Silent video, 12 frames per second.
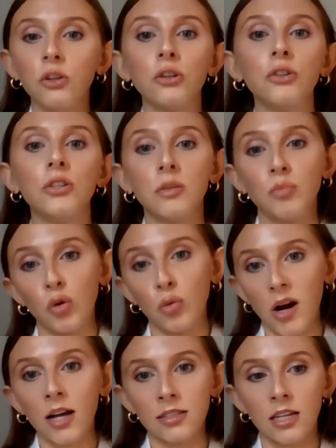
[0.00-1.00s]
your
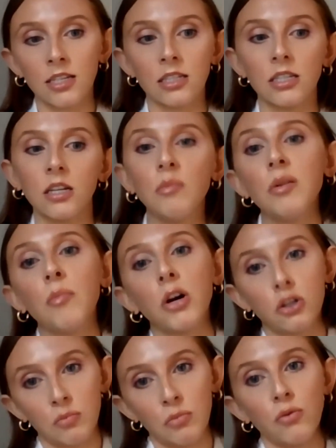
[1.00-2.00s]
dispute process is going to be
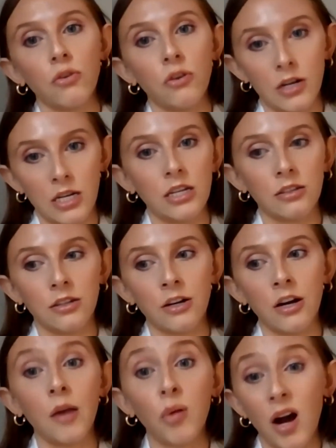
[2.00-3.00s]
much smoother and
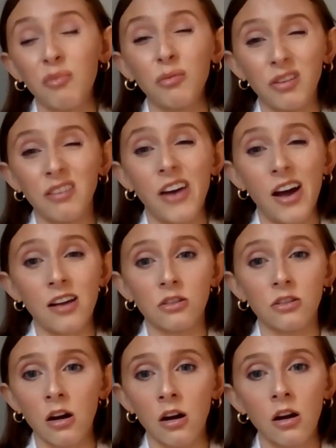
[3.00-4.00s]
easier and probably
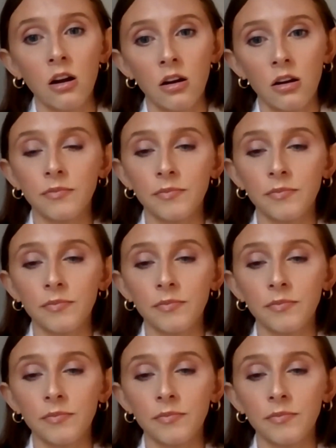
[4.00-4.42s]
faster.